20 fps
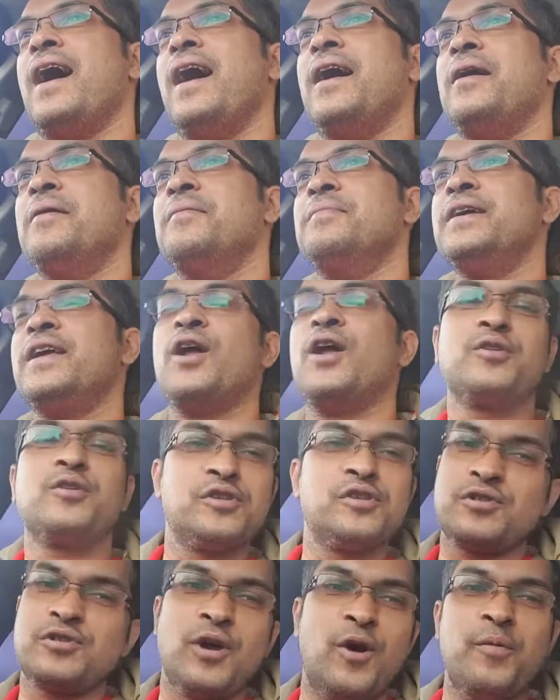You know, just
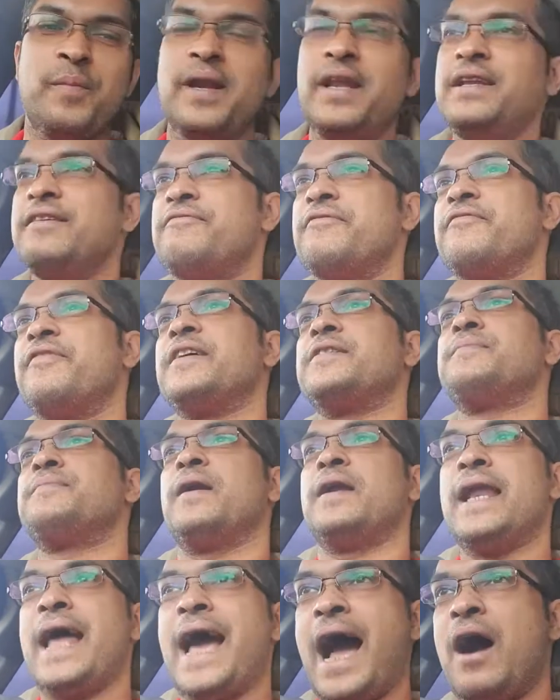so many different things. But
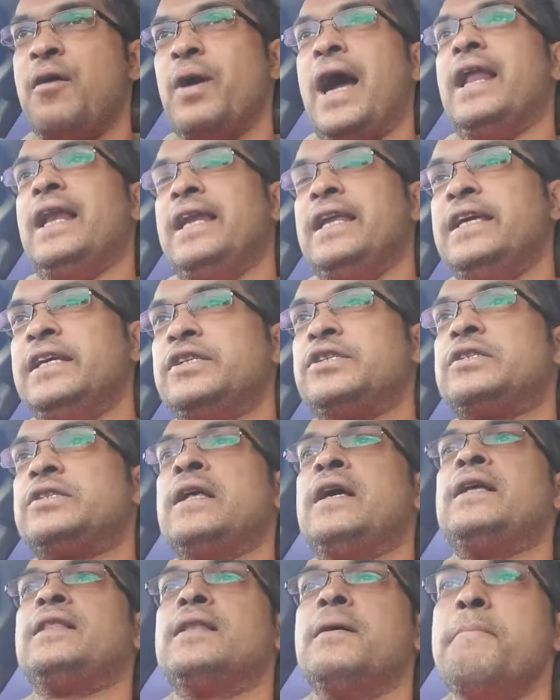now at least
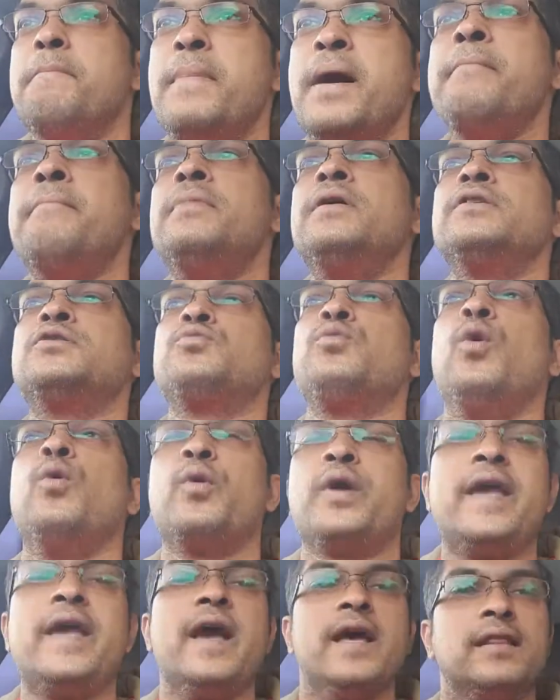the members will
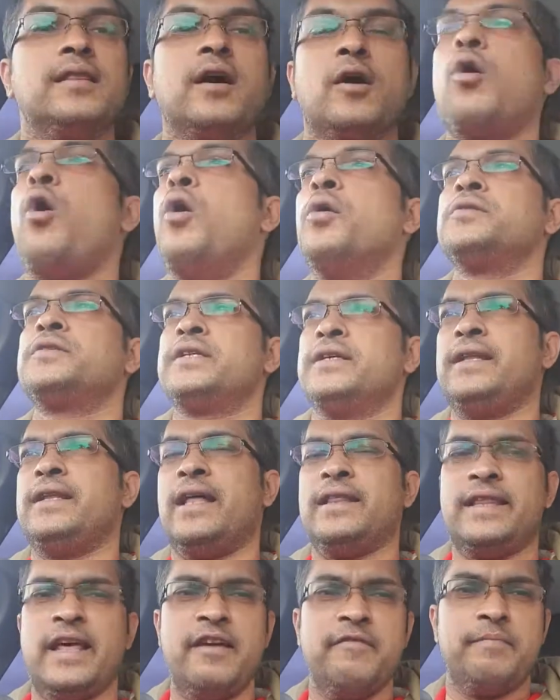get the content that
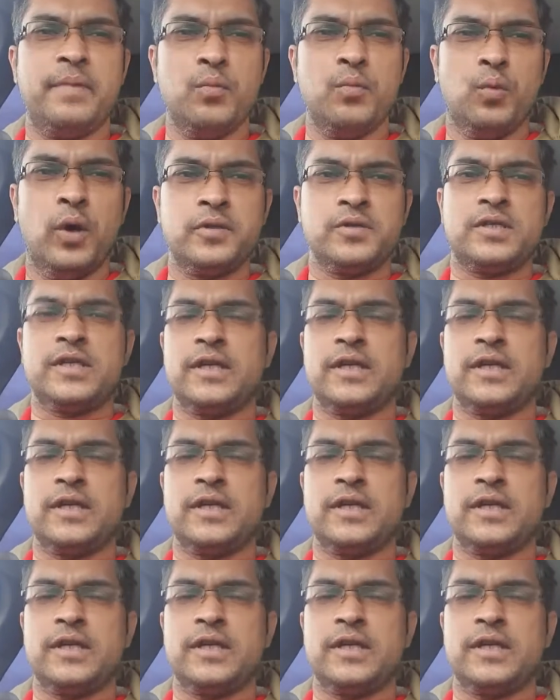they've been wanting,